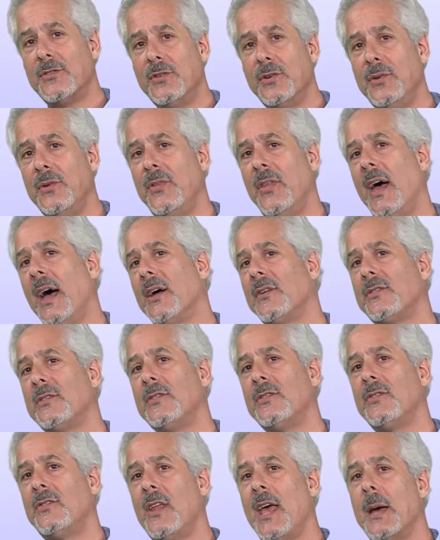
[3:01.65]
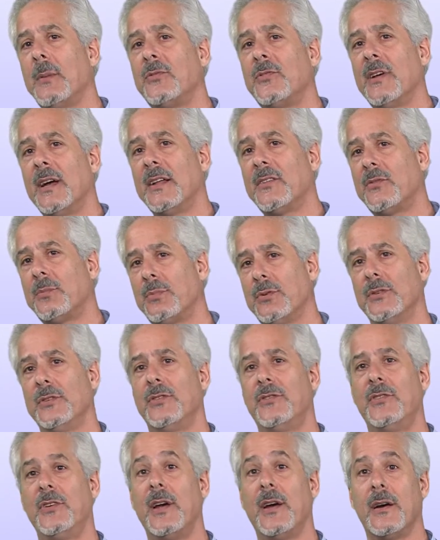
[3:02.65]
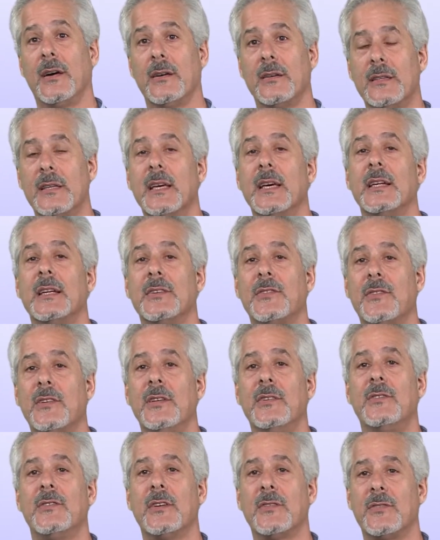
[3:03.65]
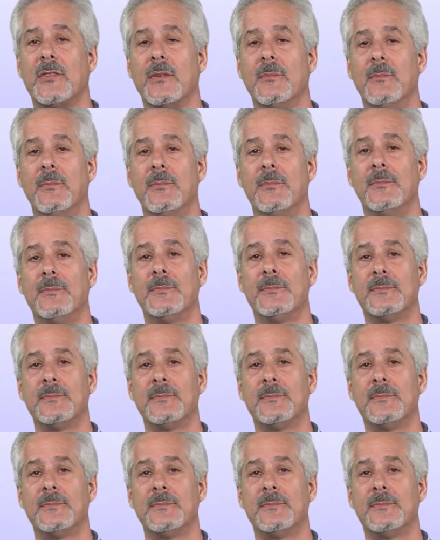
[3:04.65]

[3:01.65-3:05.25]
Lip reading: 2,000 snapshots per share on the NST system.